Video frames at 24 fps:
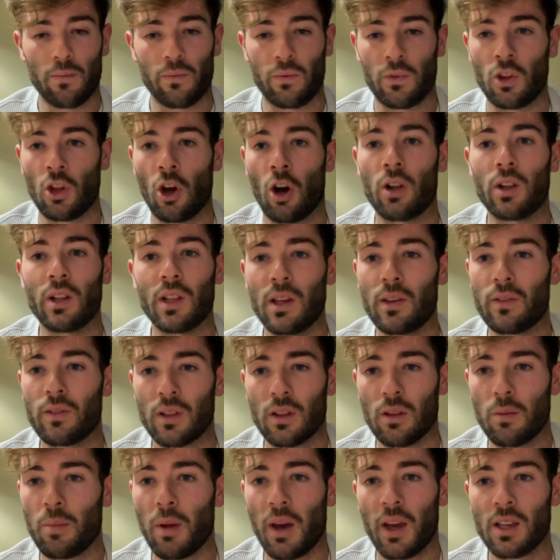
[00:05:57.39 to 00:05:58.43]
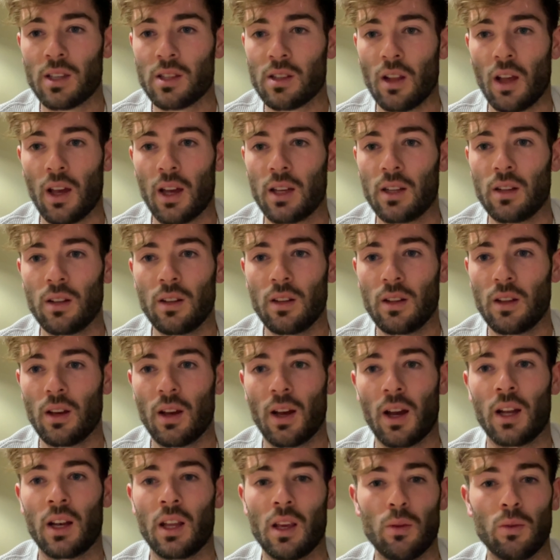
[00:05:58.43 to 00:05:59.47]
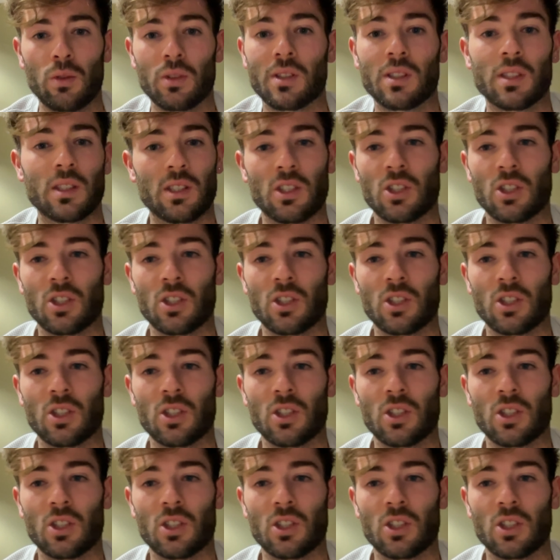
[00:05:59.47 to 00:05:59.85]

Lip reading: not leaving the baseline and he was